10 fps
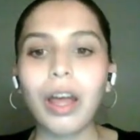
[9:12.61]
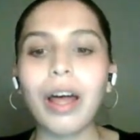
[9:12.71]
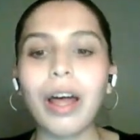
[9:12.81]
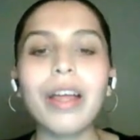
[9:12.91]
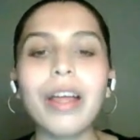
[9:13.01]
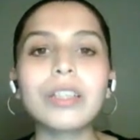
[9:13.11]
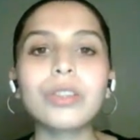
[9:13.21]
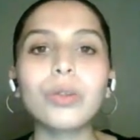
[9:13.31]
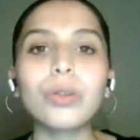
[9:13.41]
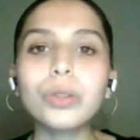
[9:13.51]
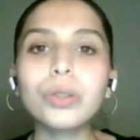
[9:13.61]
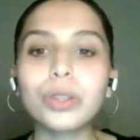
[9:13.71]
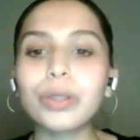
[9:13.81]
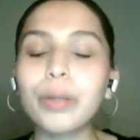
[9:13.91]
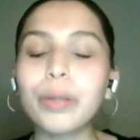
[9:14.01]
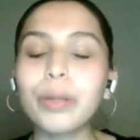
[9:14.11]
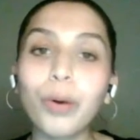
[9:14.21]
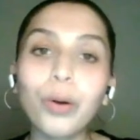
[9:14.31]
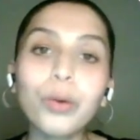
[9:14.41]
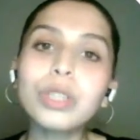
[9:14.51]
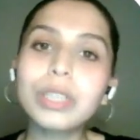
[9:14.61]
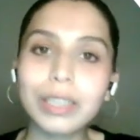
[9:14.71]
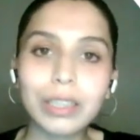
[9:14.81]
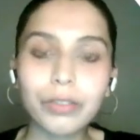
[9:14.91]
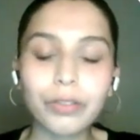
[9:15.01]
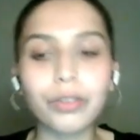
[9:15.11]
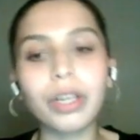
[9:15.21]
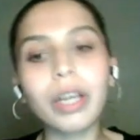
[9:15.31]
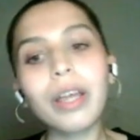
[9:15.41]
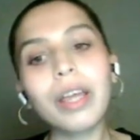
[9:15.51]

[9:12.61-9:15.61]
And also post delivery,